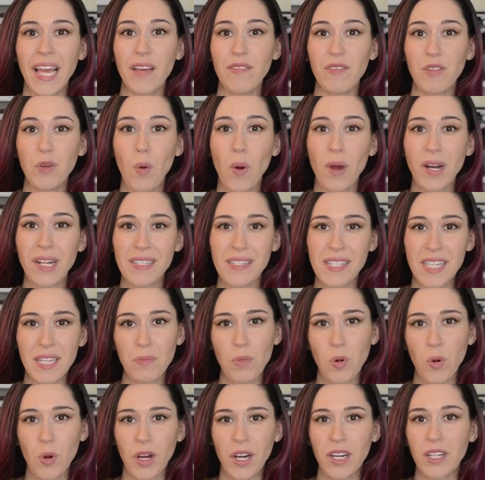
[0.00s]
If you want to see
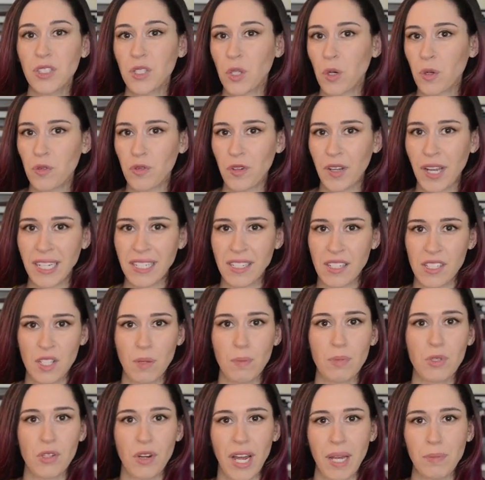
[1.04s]
more, don't forget to
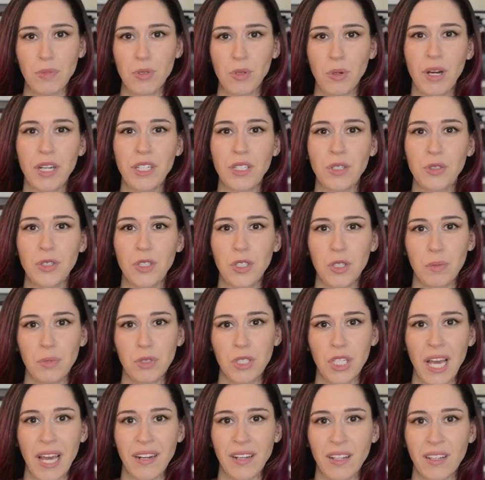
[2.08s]
subscribe to our YouTube
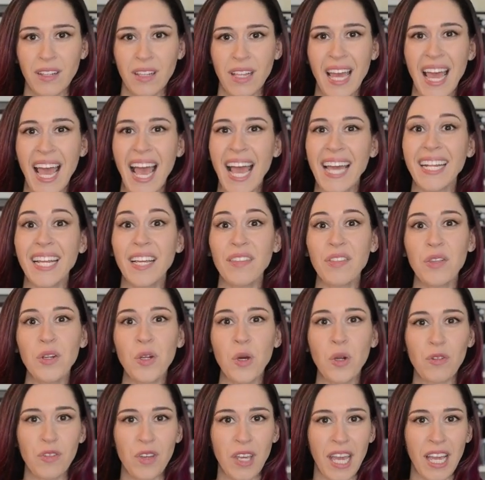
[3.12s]
channel and hit the
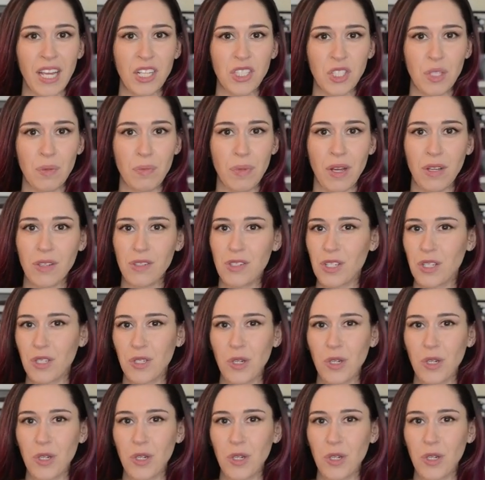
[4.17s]
notification bell so you